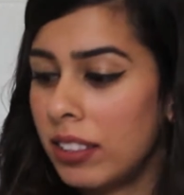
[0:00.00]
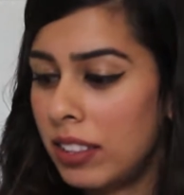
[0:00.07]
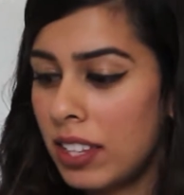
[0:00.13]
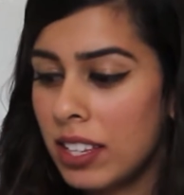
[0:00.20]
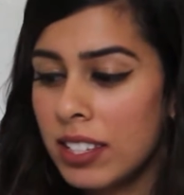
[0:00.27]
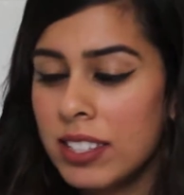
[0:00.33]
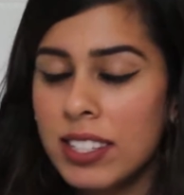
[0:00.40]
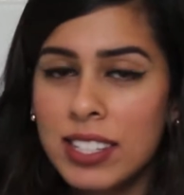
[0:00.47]

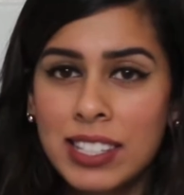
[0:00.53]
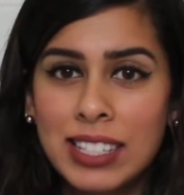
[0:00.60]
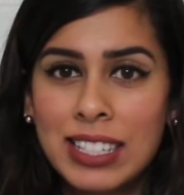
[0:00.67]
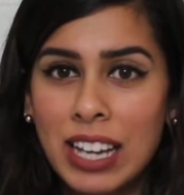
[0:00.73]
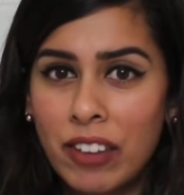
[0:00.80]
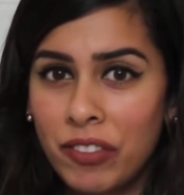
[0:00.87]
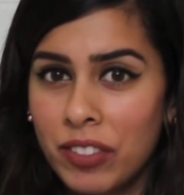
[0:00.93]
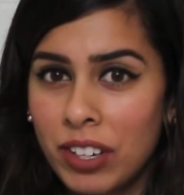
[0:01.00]
This is
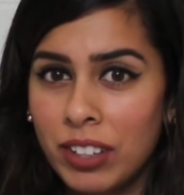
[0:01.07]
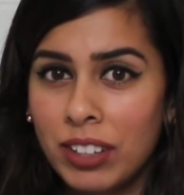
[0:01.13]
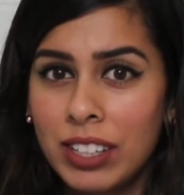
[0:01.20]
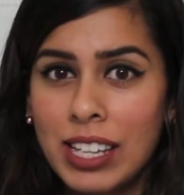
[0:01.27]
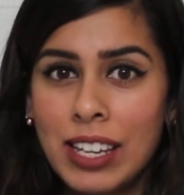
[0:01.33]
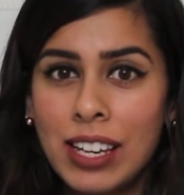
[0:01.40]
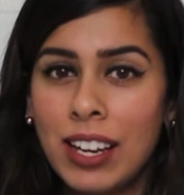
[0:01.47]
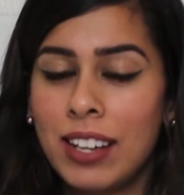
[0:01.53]

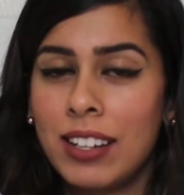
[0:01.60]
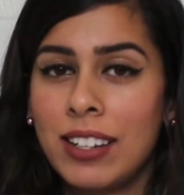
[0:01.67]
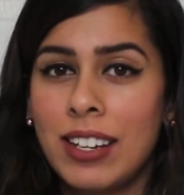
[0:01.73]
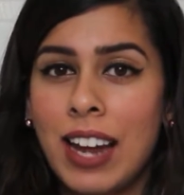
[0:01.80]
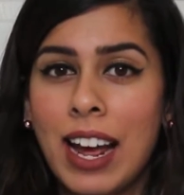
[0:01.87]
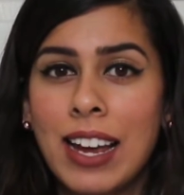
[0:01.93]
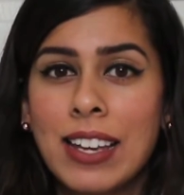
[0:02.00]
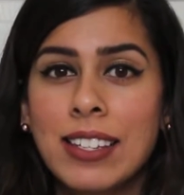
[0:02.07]
definitely a
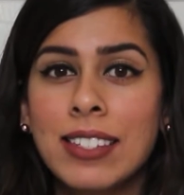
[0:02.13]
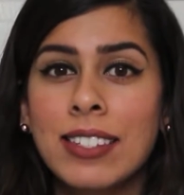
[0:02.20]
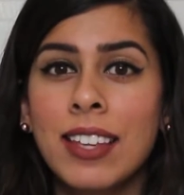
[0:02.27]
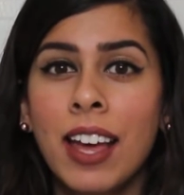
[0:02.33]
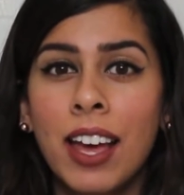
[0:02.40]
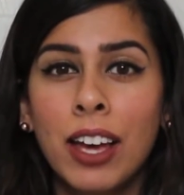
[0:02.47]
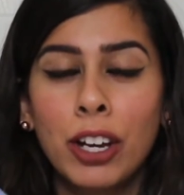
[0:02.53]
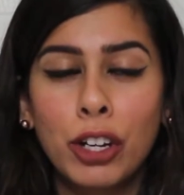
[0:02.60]
nice,
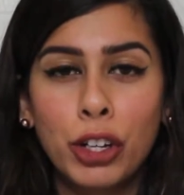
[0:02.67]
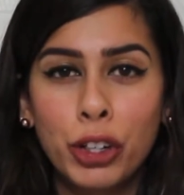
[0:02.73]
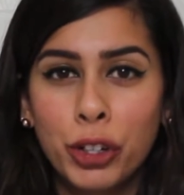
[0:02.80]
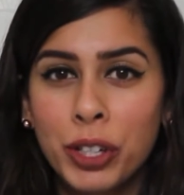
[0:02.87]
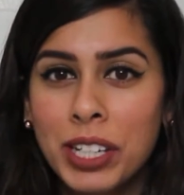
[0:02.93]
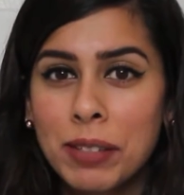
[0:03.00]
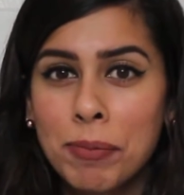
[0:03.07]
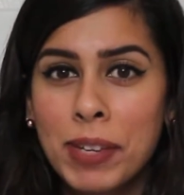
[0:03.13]

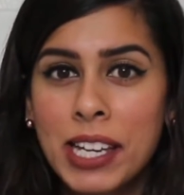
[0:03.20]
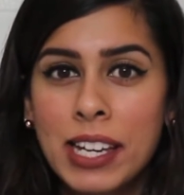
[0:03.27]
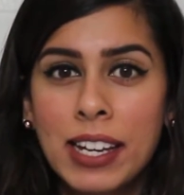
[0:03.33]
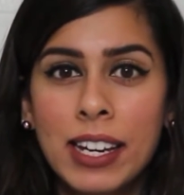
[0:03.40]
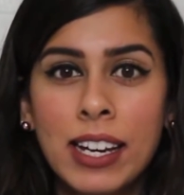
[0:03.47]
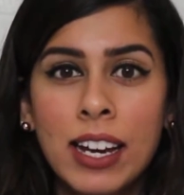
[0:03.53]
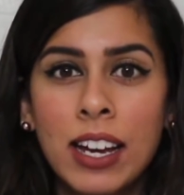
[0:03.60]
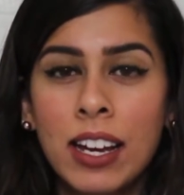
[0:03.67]

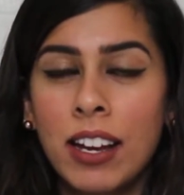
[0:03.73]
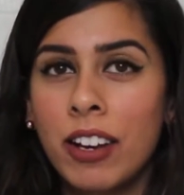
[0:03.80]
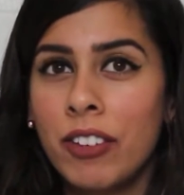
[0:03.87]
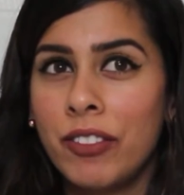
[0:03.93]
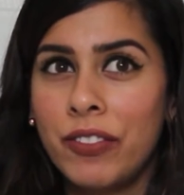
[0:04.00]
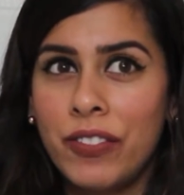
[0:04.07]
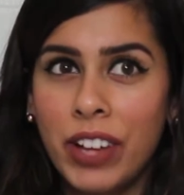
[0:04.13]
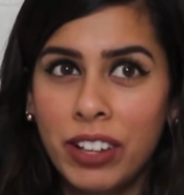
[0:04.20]
creamy,
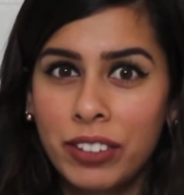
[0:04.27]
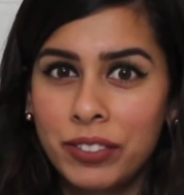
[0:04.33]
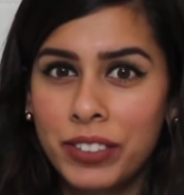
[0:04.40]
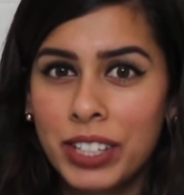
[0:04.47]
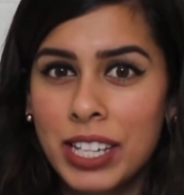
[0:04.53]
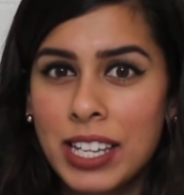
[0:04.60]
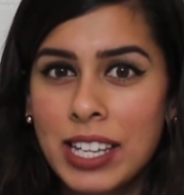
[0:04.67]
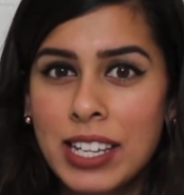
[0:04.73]

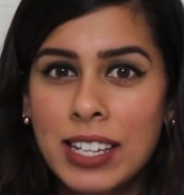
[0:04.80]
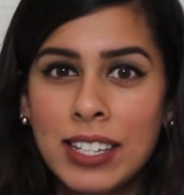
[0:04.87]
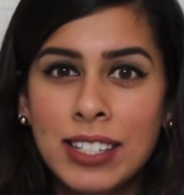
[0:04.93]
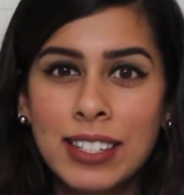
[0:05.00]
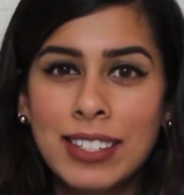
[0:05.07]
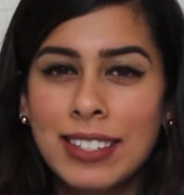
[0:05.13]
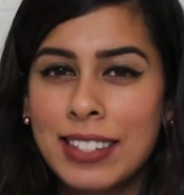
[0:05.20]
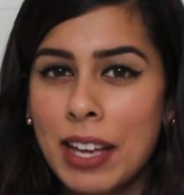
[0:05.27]
velvety
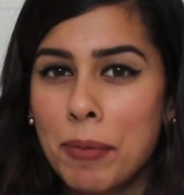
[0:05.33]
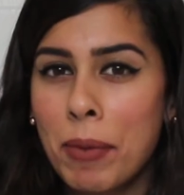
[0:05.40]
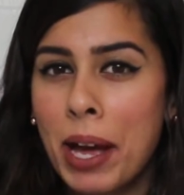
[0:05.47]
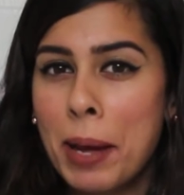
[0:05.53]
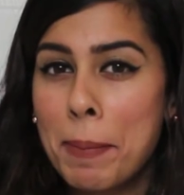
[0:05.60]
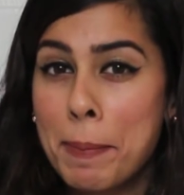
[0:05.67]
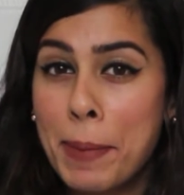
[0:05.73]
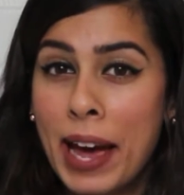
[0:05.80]

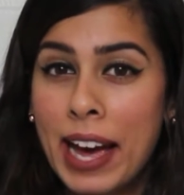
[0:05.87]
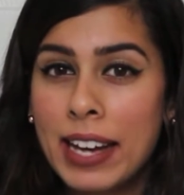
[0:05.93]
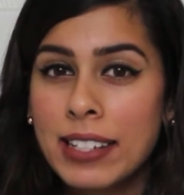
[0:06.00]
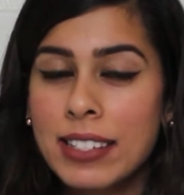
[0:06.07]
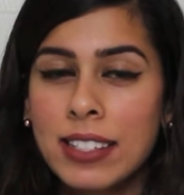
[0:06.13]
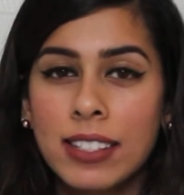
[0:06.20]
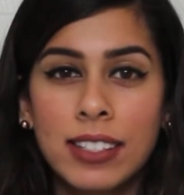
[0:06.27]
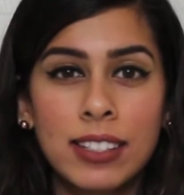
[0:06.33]

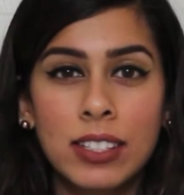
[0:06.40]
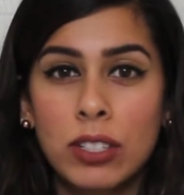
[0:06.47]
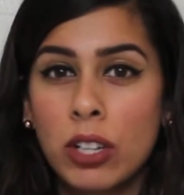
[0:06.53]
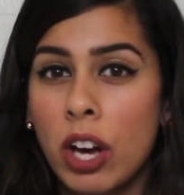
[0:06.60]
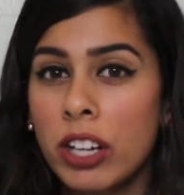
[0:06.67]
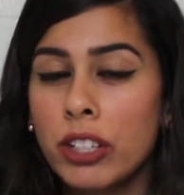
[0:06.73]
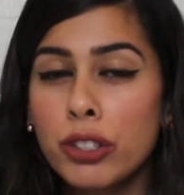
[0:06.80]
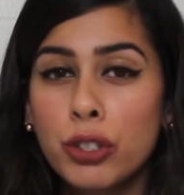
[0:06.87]
semi-matte. It's
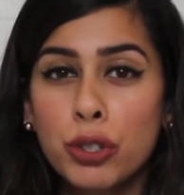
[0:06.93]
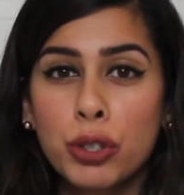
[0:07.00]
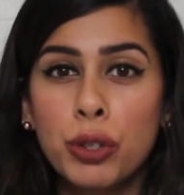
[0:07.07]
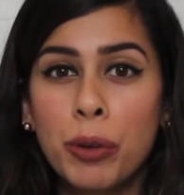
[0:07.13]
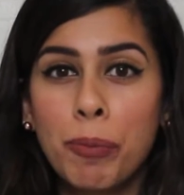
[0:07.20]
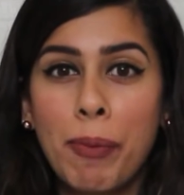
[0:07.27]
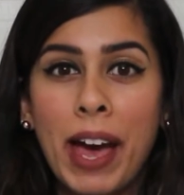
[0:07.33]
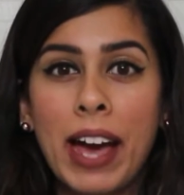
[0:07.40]
not a
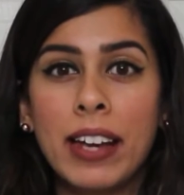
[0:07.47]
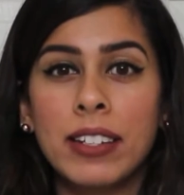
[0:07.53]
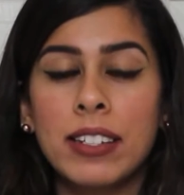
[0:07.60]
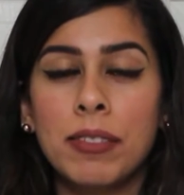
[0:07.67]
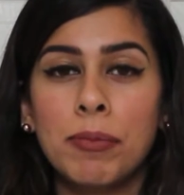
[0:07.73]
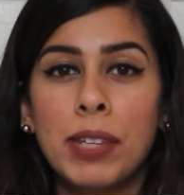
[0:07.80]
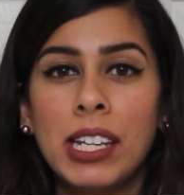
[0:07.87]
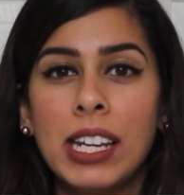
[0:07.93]
true
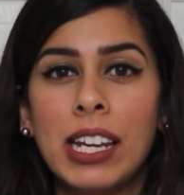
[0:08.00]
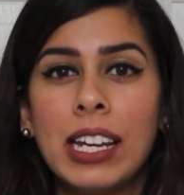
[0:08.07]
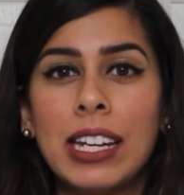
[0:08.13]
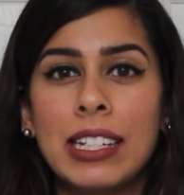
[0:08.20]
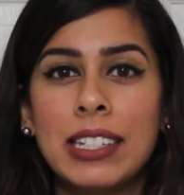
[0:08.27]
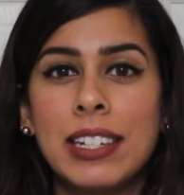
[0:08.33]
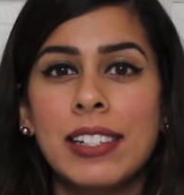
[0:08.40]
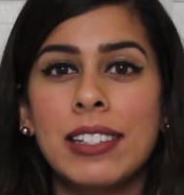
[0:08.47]
matte, meaning
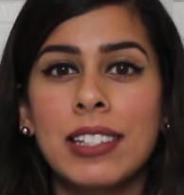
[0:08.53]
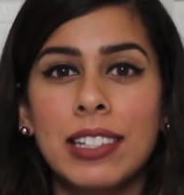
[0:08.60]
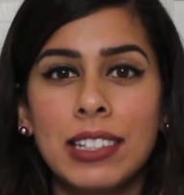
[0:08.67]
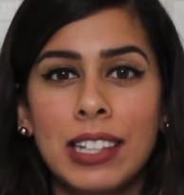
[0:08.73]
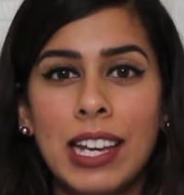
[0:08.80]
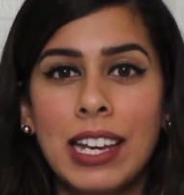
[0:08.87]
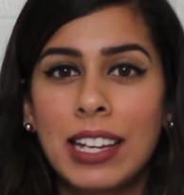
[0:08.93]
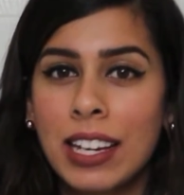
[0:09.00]
it
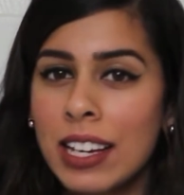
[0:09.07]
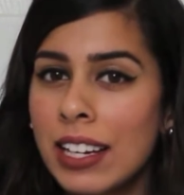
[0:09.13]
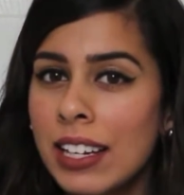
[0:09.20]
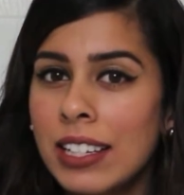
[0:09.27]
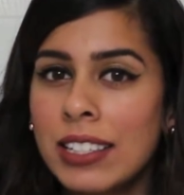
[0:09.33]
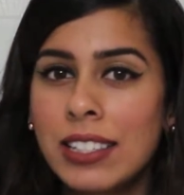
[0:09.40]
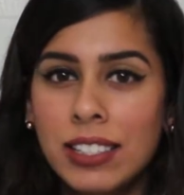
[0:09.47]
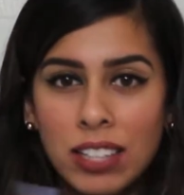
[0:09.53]
doesn't like
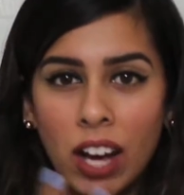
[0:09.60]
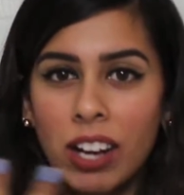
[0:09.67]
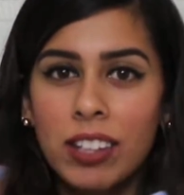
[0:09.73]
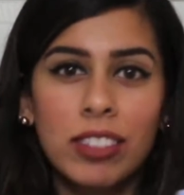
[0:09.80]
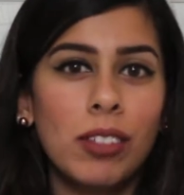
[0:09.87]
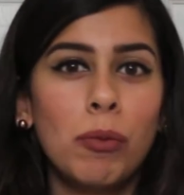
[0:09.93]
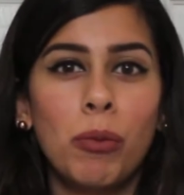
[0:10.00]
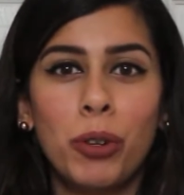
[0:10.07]

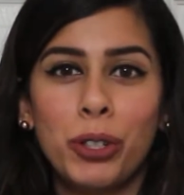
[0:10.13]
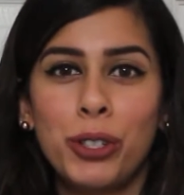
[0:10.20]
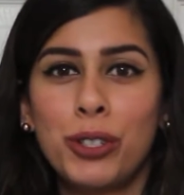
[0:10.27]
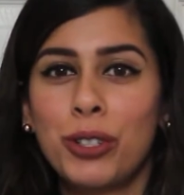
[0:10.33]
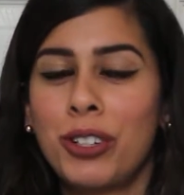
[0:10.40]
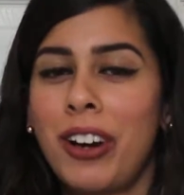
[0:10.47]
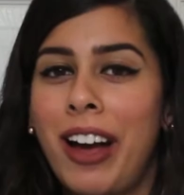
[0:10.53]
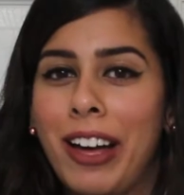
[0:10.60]
suck the
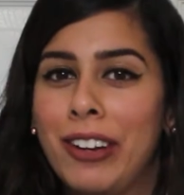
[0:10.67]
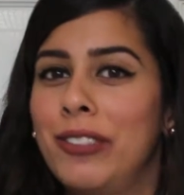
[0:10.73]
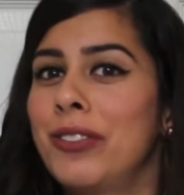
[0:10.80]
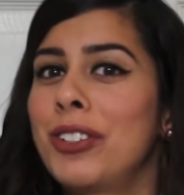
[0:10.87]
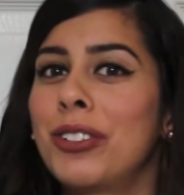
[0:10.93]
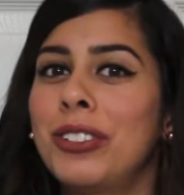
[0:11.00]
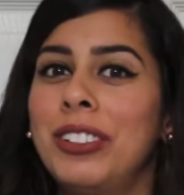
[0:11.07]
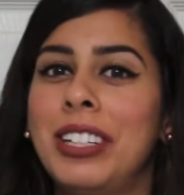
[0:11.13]
moisture out of
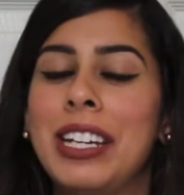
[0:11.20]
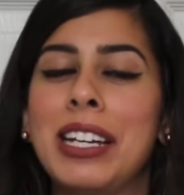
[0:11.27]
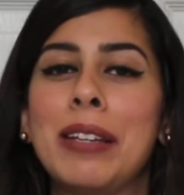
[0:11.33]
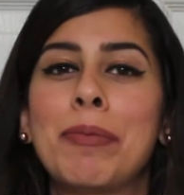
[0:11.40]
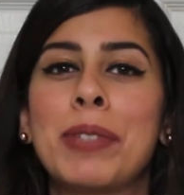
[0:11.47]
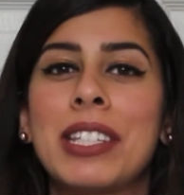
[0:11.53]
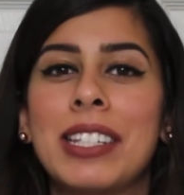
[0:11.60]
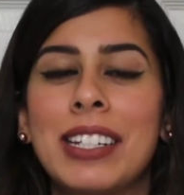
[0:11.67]
your
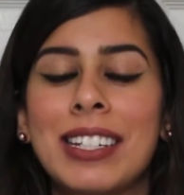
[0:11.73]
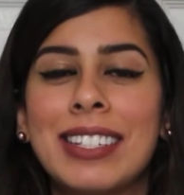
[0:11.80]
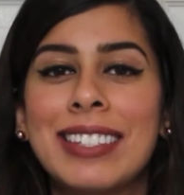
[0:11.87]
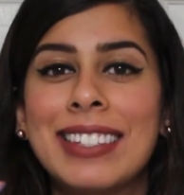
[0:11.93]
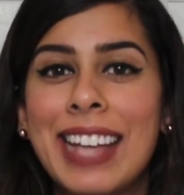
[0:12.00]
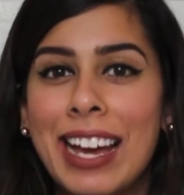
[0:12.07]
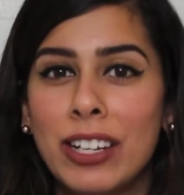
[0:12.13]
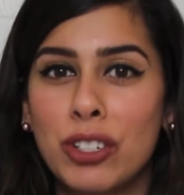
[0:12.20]
lips and
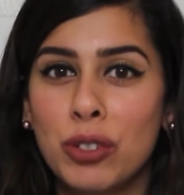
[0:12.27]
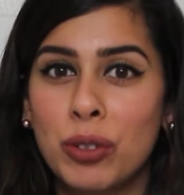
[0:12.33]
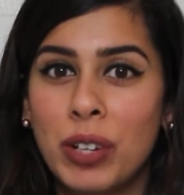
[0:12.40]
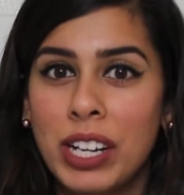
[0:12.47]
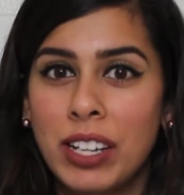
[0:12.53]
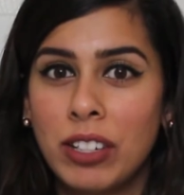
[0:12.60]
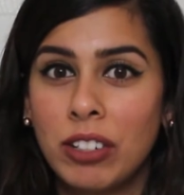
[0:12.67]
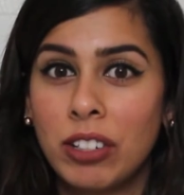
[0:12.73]

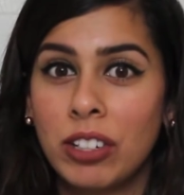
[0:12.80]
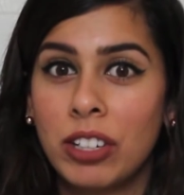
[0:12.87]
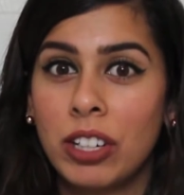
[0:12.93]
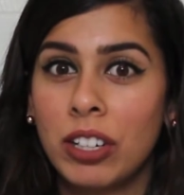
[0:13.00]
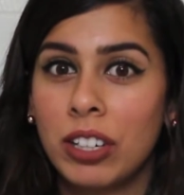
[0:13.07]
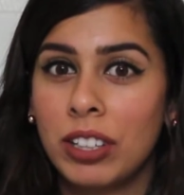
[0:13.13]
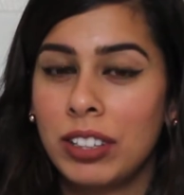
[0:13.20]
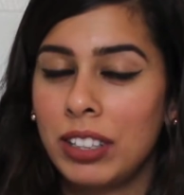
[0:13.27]
exaggerate
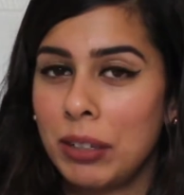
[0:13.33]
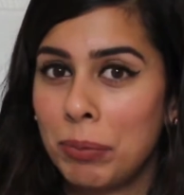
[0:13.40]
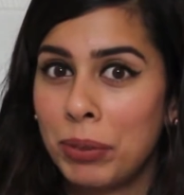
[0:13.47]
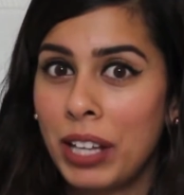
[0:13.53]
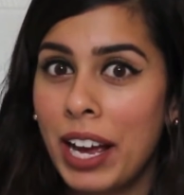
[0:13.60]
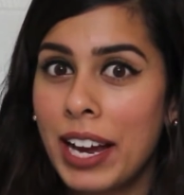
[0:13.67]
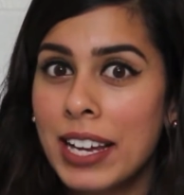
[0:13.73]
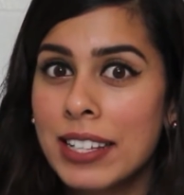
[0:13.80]
your lip
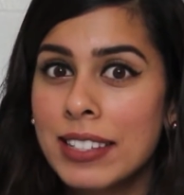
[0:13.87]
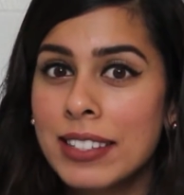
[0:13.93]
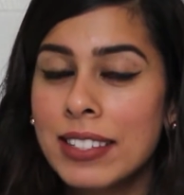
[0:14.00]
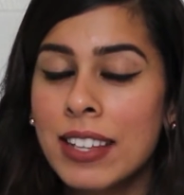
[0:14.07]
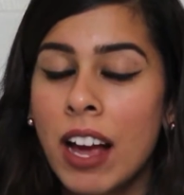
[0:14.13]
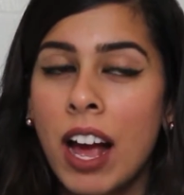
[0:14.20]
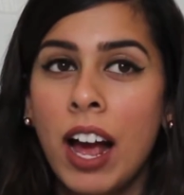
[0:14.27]
lines.